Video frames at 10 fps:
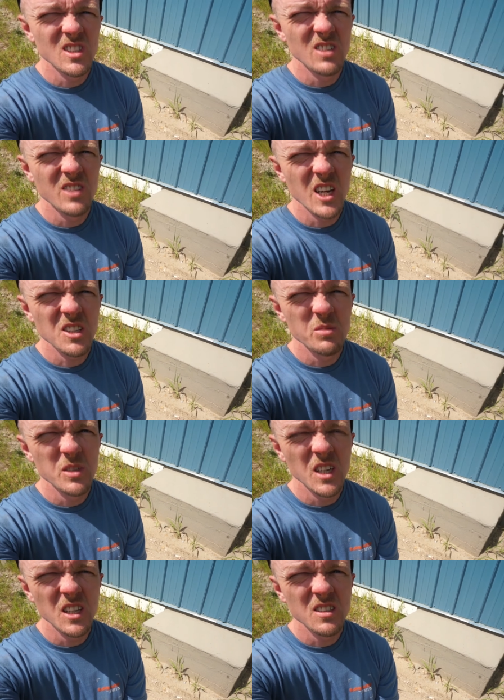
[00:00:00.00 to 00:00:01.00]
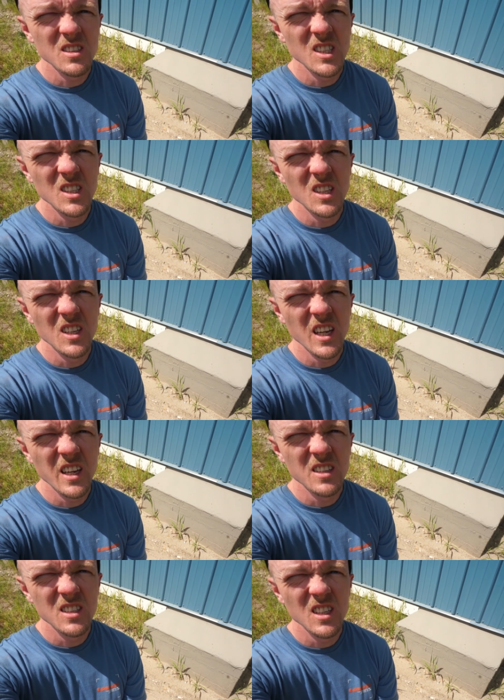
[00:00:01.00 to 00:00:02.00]
of XPS and then that
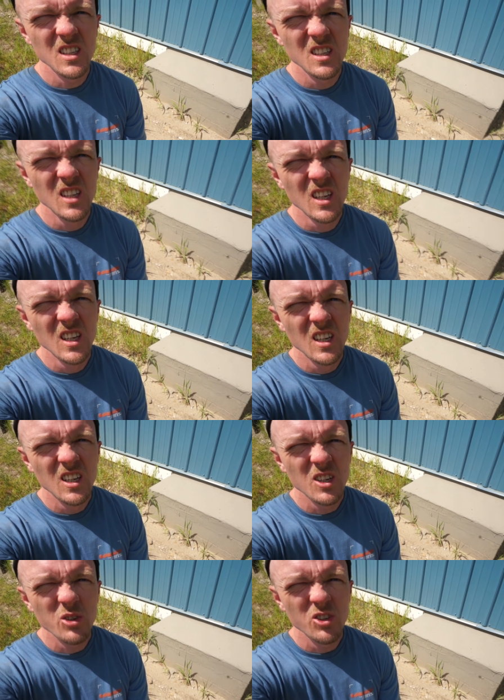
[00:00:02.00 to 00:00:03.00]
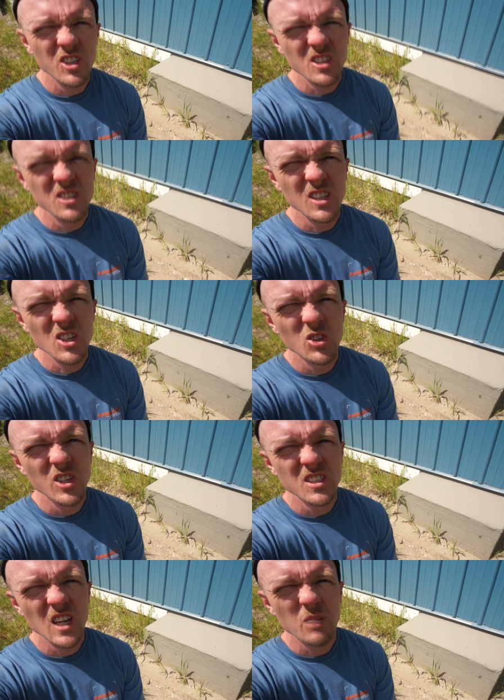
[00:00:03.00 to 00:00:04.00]
has a acrylic stucco
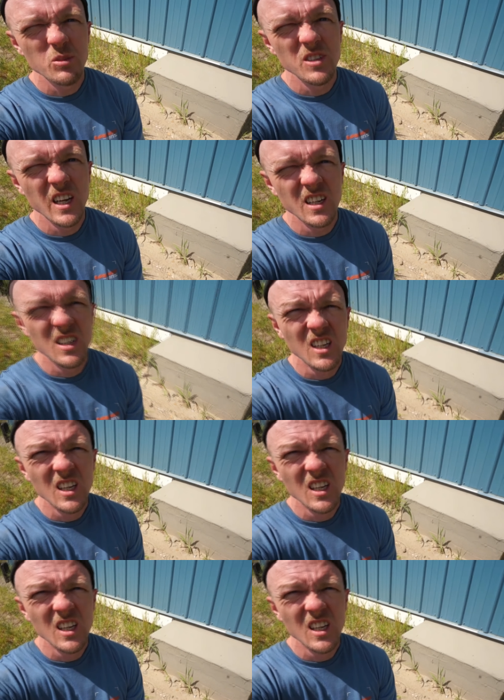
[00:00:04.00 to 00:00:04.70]
on top of that.